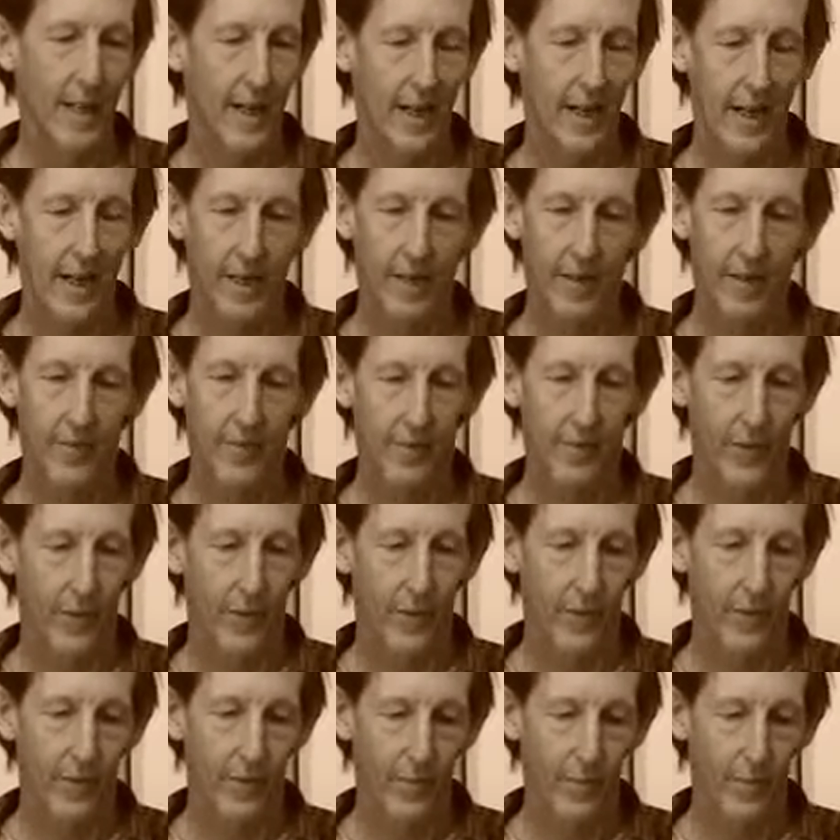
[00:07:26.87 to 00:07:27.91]
I love
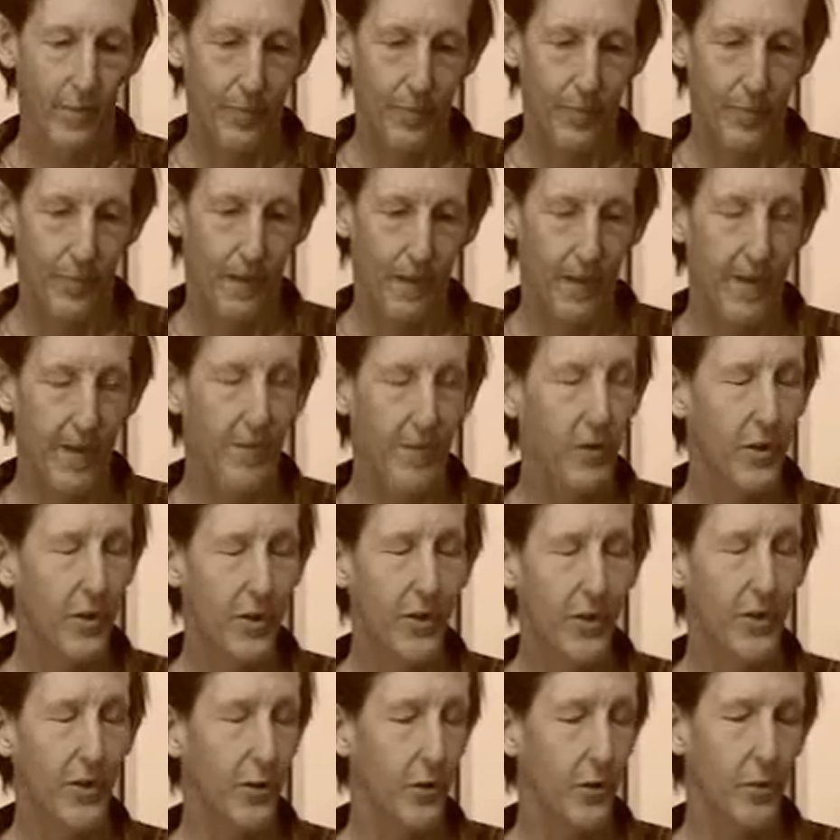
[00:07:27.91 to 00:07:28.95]
uh,
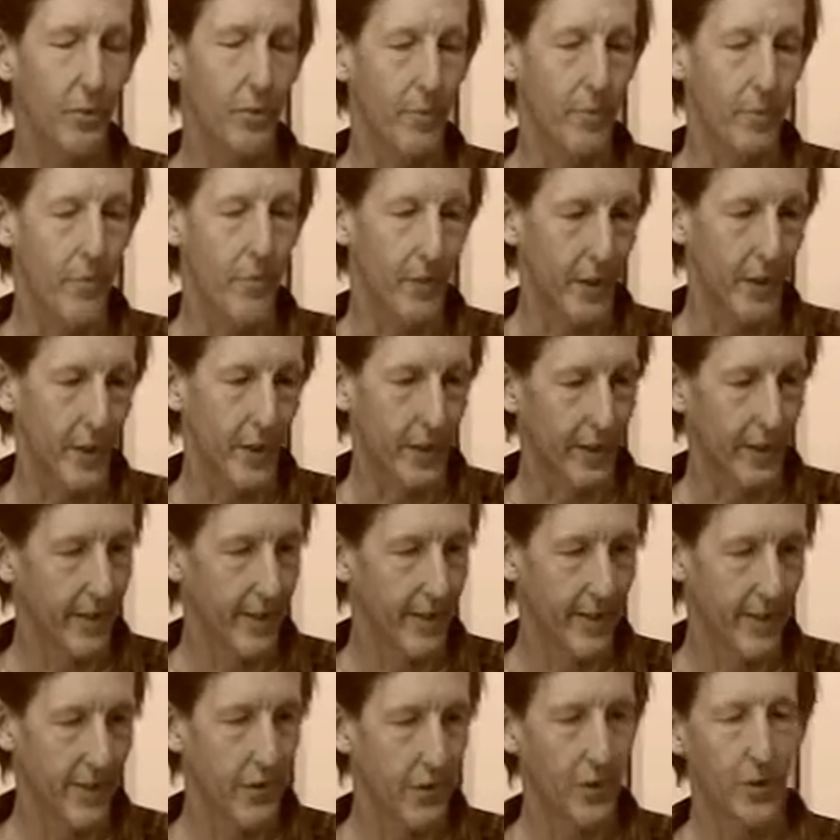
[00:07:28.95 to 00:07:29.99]
everything to do with music,
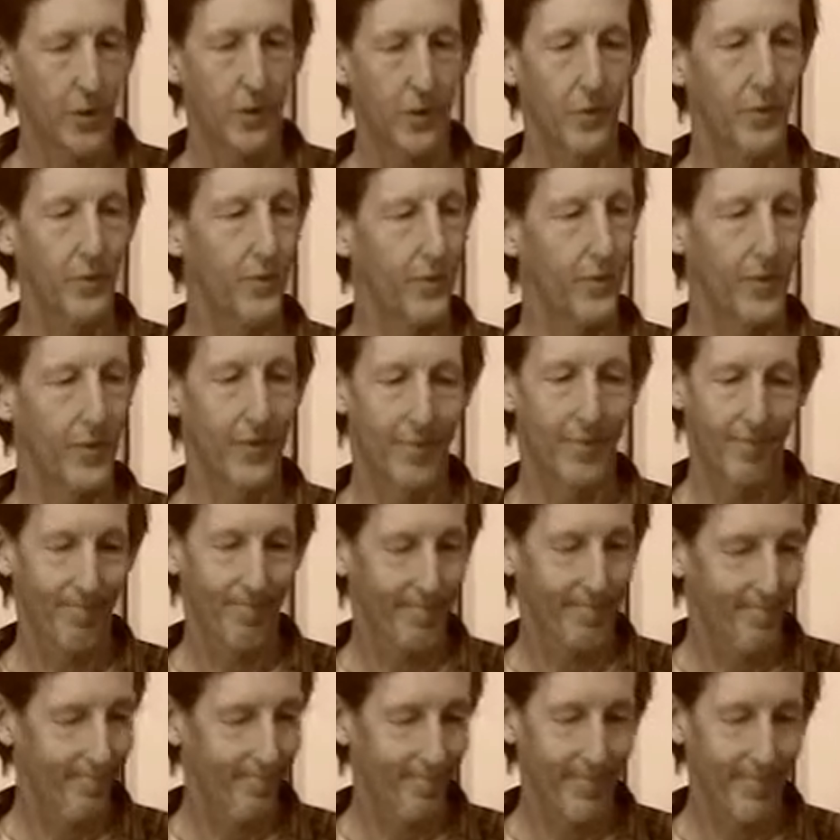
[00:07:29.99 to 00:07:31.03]
and so
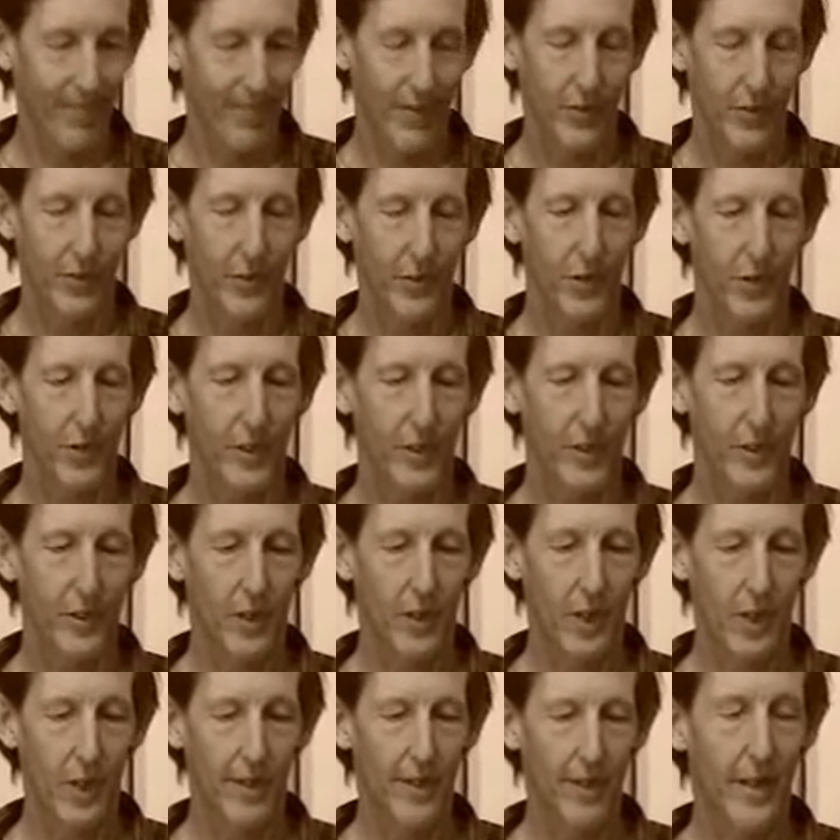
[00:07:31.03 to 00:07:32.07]
you know, it's it's
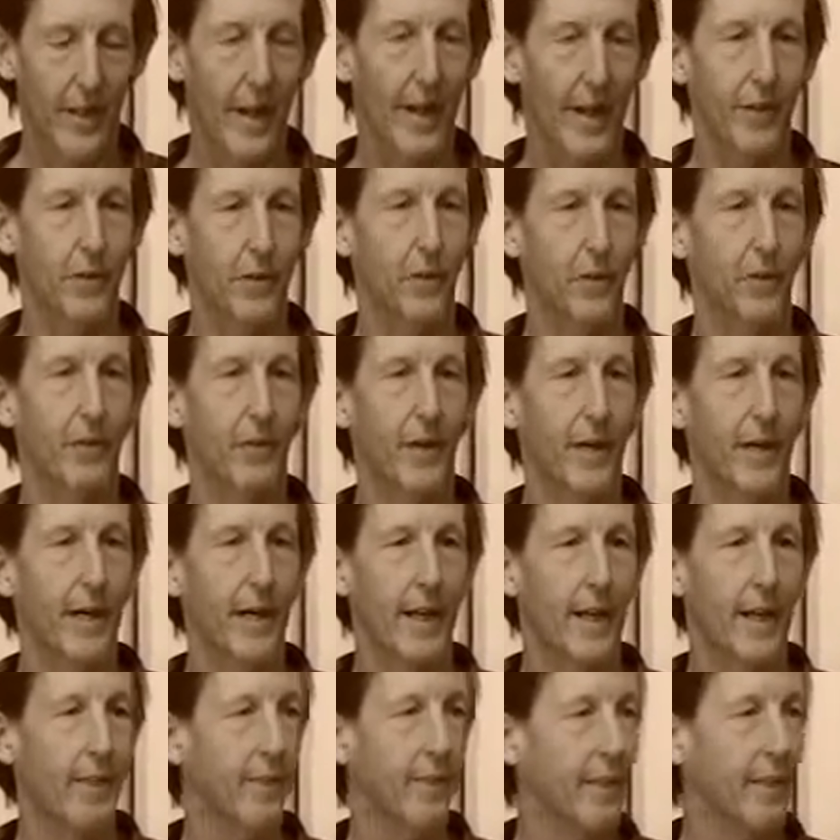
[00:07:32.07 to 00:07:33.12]
kind of a natural. If I
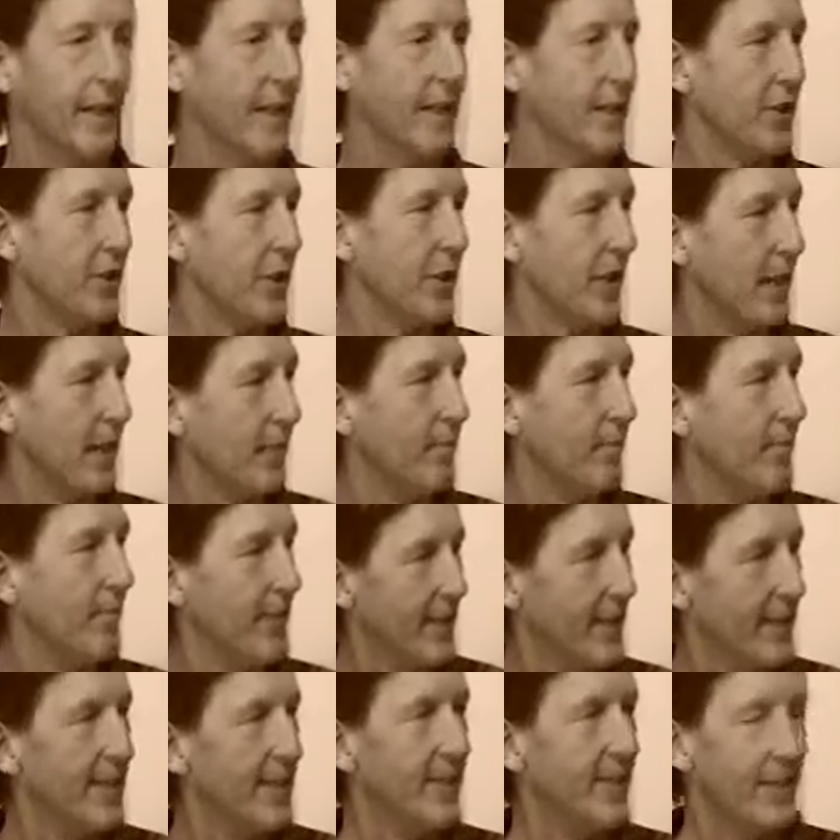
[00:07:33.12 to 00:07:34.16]
got to have a day job.
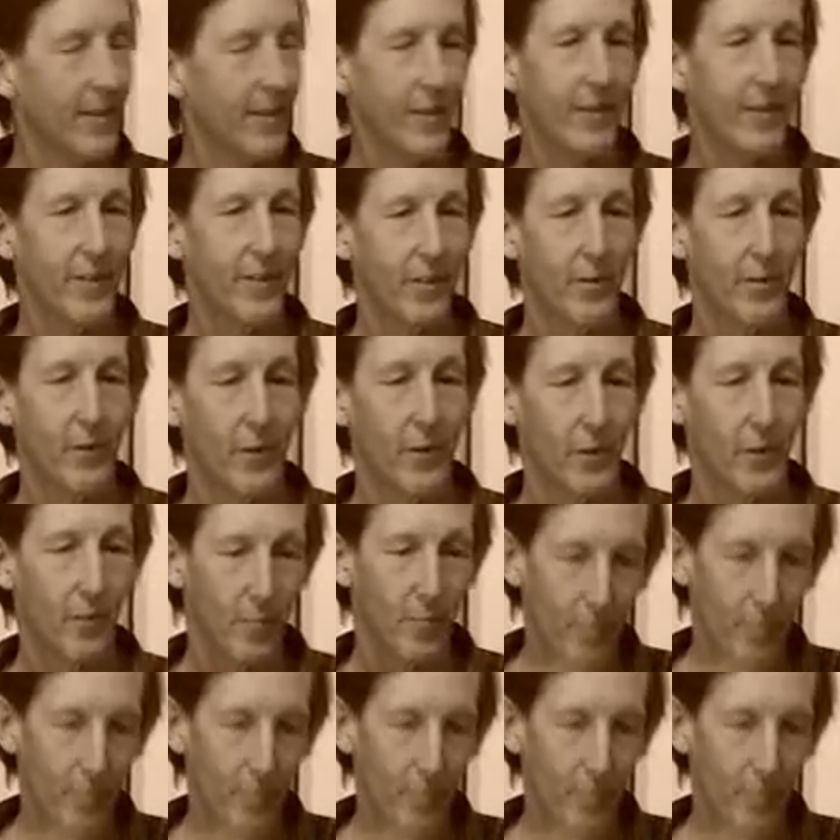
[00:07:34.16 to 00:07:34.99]
You know,